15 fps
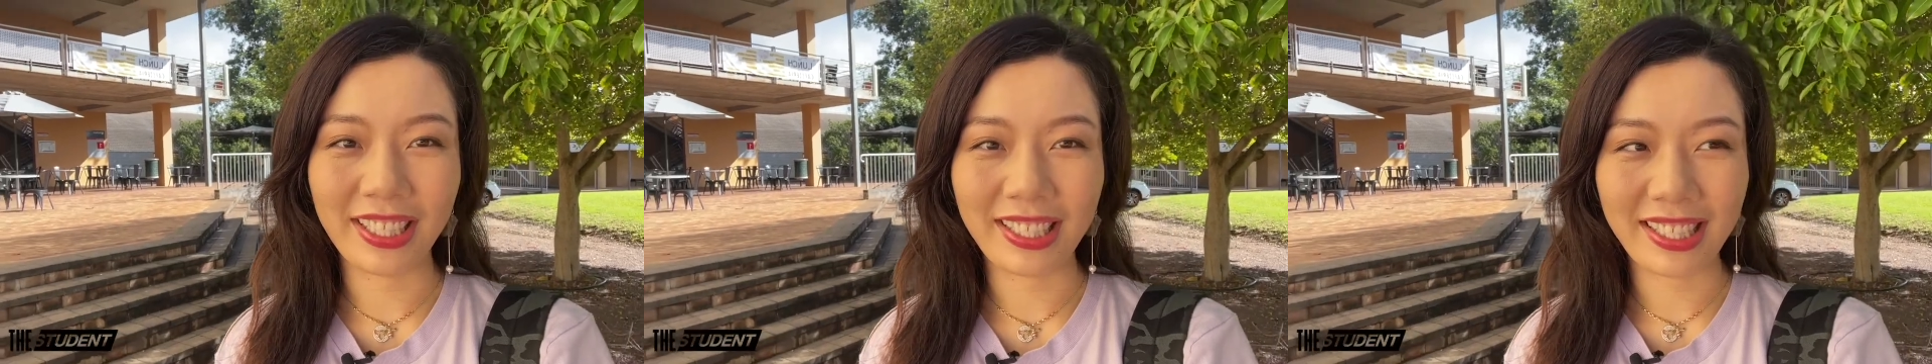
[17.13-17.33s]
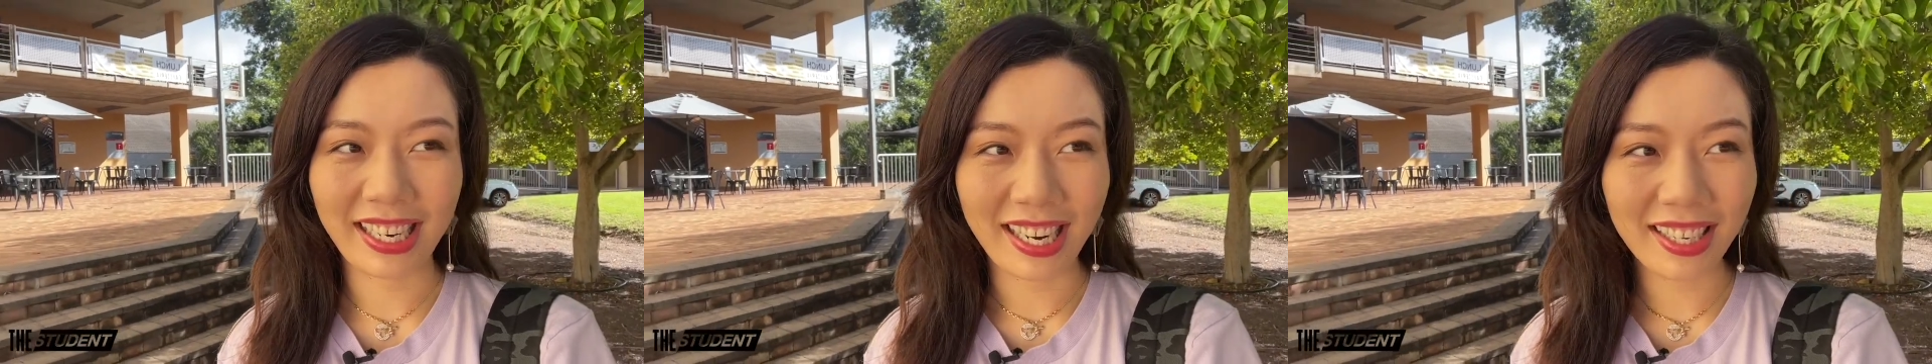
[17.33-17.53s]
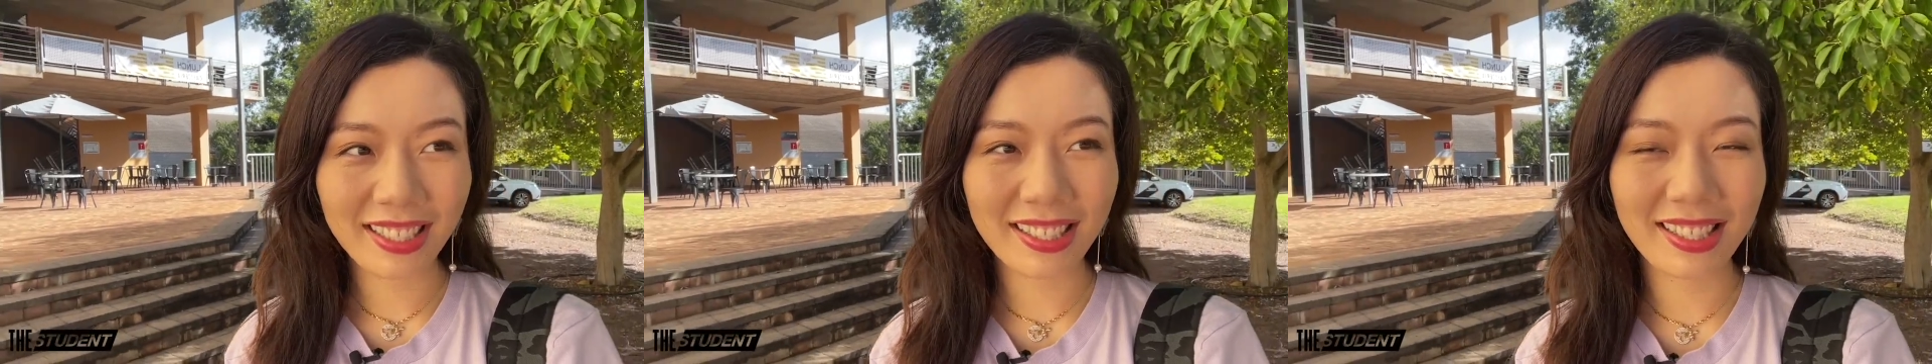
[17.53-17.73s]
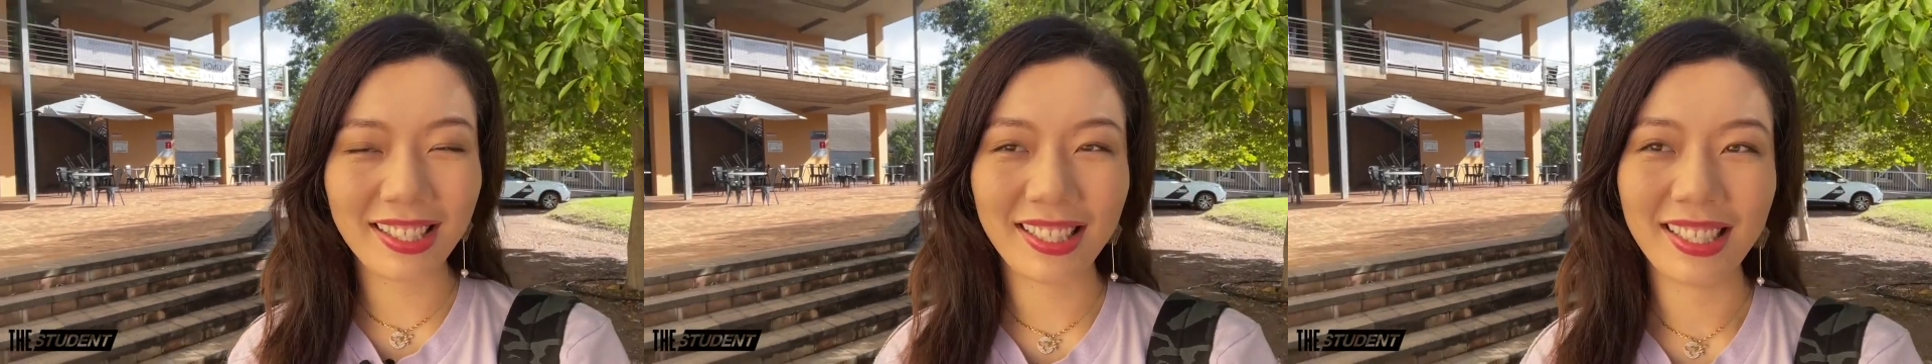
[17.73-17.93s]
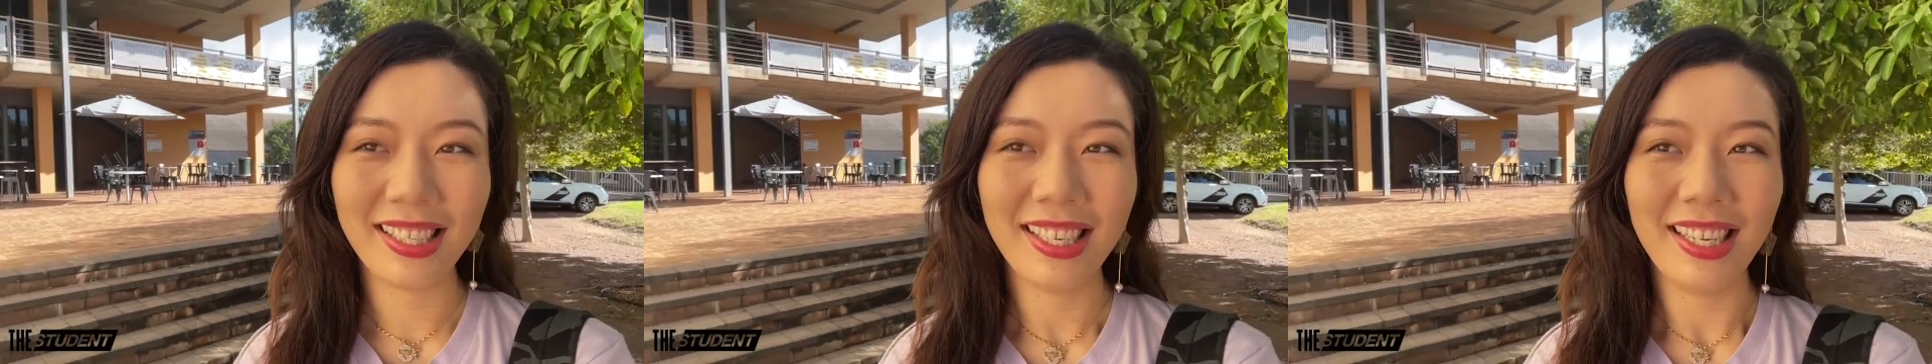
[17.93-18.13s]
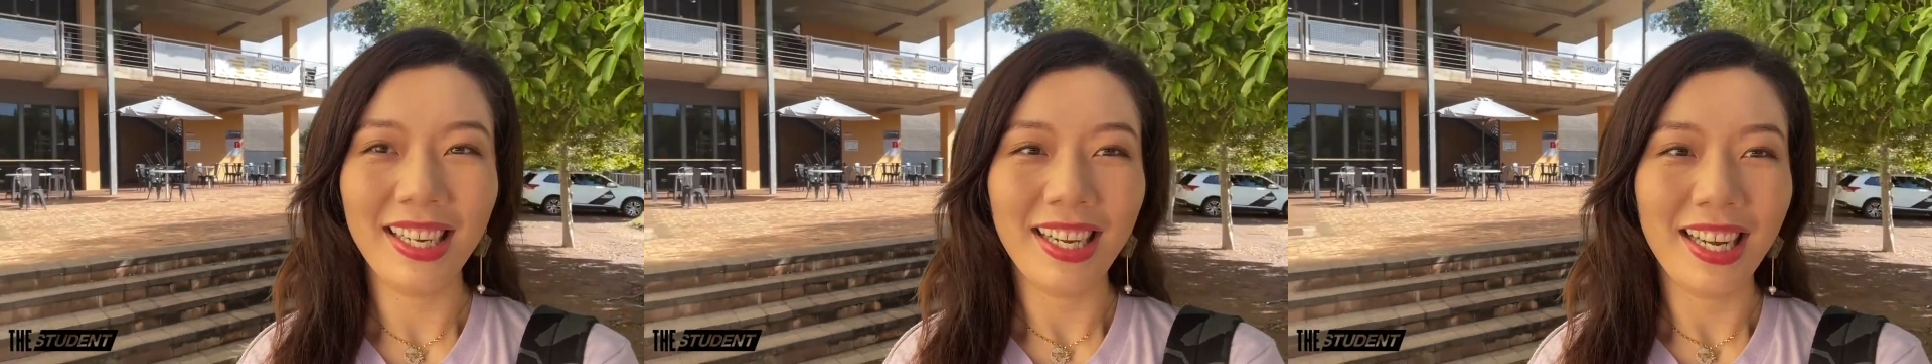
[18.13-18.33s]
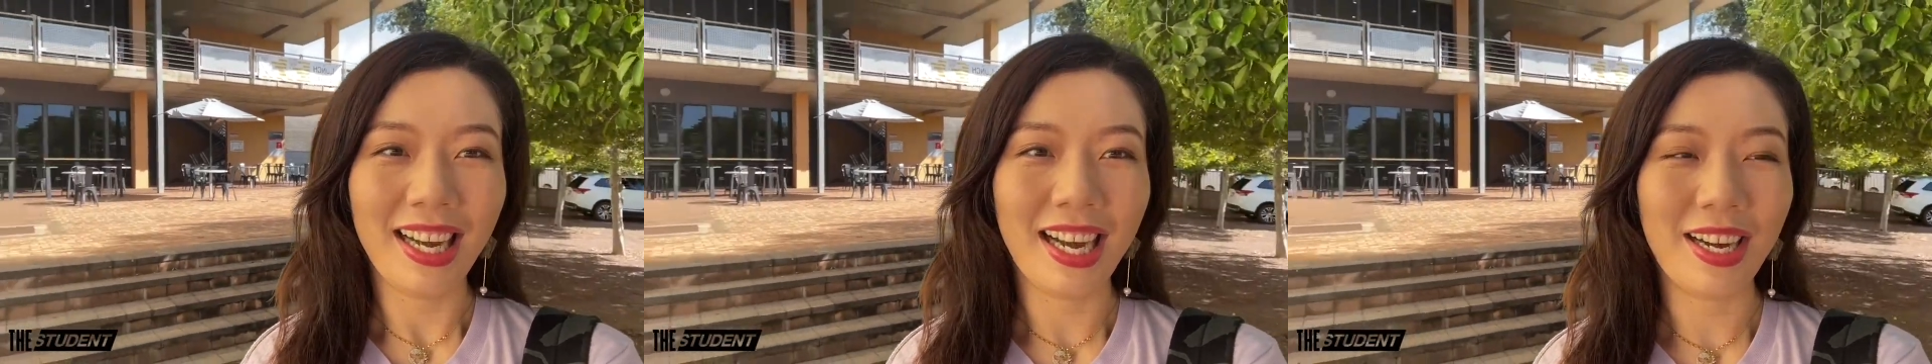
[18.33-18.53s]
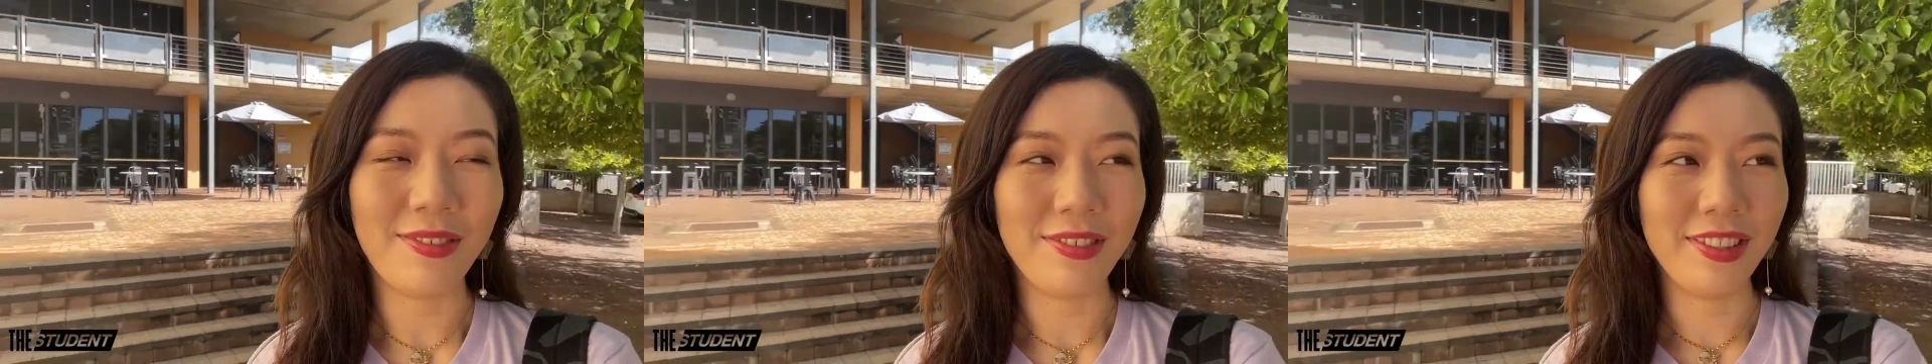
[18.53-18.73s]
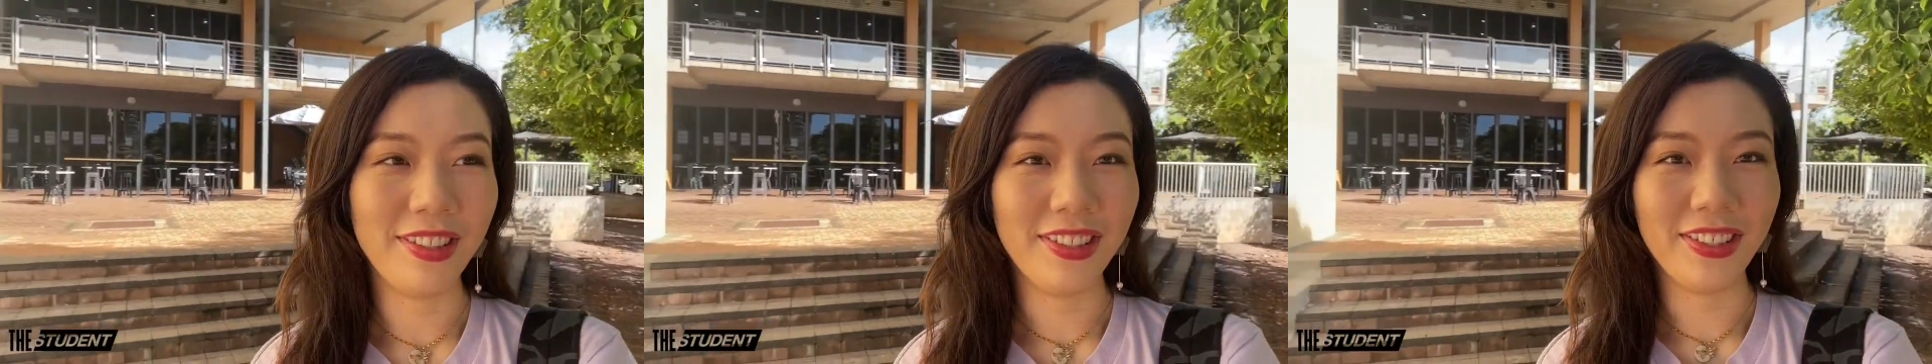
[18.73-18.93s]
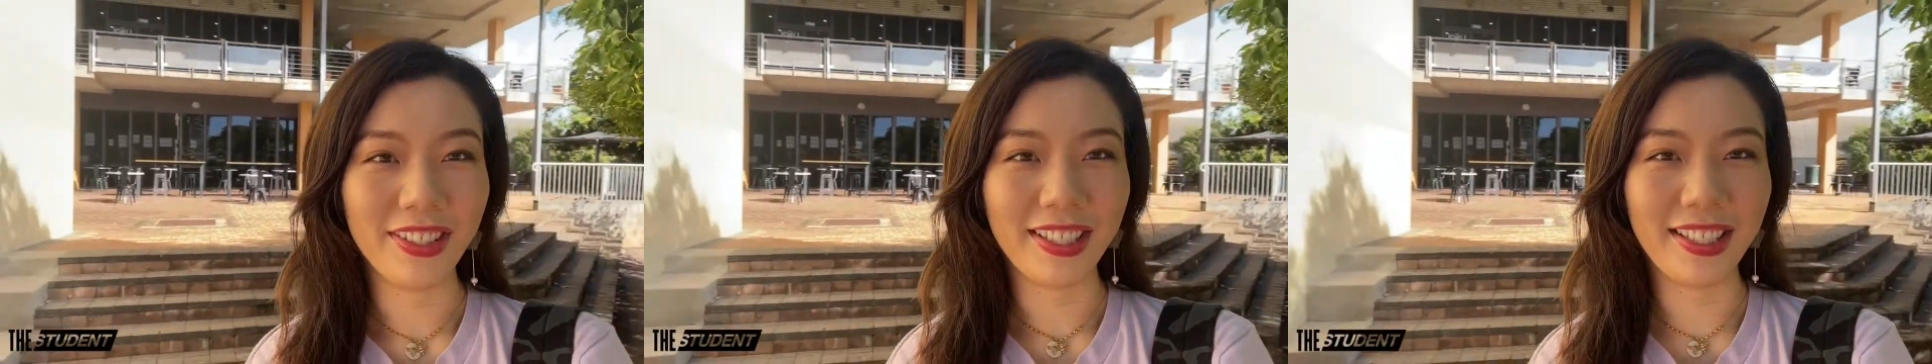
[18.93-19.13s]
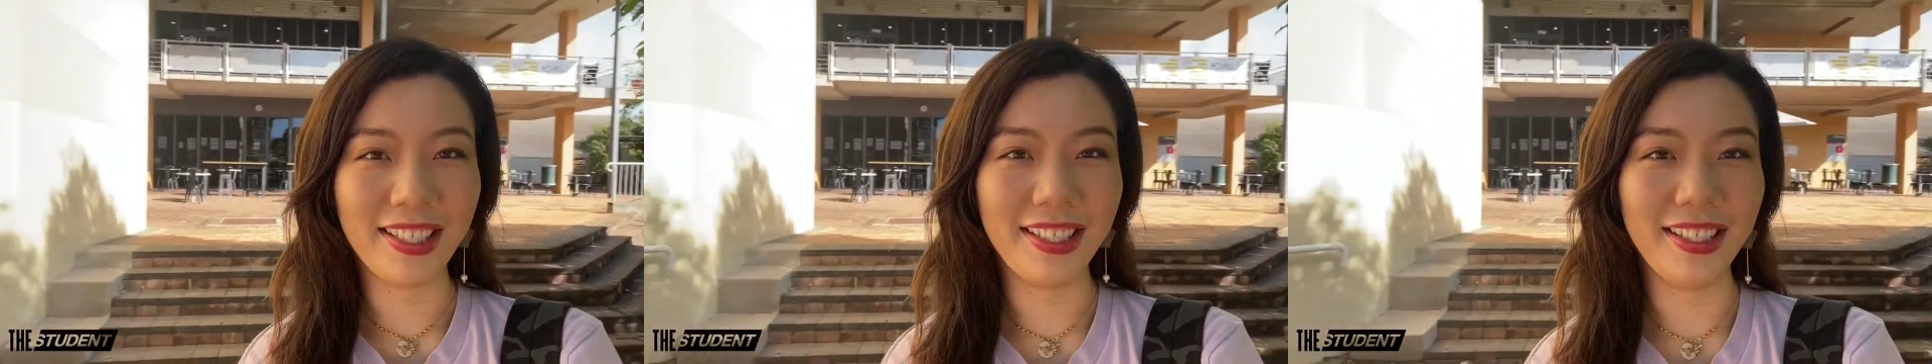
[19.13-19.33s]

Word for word: starts. Have a look.